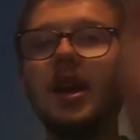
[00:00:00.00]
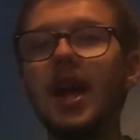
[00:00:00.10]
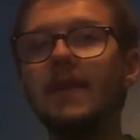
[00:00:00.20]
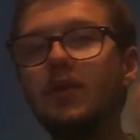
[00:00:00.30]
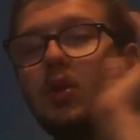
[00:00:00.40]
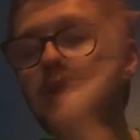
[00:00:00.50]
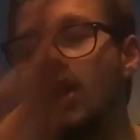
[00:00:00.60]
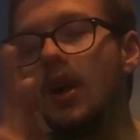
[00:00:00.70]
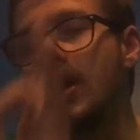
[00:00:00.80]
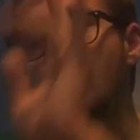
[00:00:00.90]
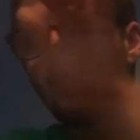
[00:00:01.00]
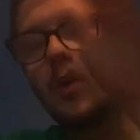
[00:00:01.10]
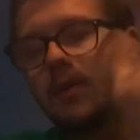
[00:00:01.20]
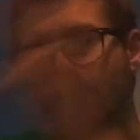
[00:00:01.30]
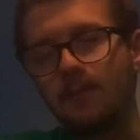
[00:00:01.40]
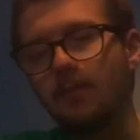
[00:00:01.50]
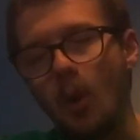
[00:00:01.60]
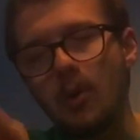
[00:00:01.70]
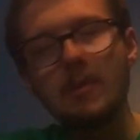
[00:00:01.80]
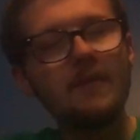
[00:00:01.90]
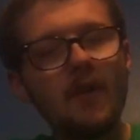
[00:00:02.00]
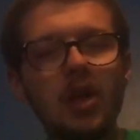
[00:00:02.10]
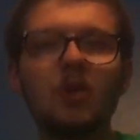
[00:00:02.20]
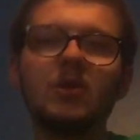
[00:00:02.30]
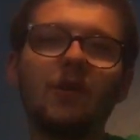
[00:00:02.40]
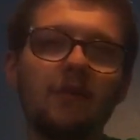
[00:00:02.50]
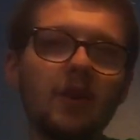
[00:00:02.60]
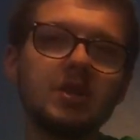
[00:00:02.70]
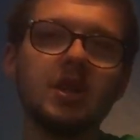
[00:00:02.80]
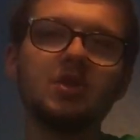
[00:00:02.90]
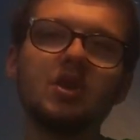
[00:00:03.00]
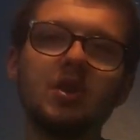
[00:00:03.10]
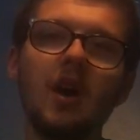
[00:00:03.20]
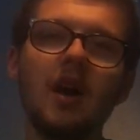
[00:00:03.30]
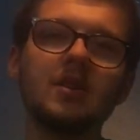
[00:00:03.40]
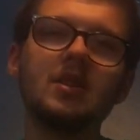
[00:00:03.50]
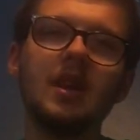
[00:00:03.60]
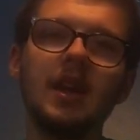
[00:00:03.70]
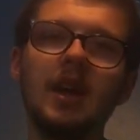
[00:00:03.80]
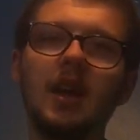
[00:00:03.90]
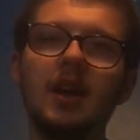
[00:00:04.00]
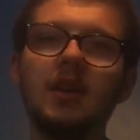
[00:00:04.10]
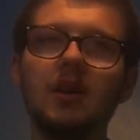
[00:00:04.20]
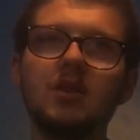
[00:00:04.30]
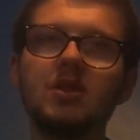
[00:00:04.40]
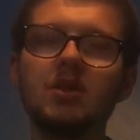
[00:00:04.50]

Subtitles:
If you look when Pokemon following was first introduced, and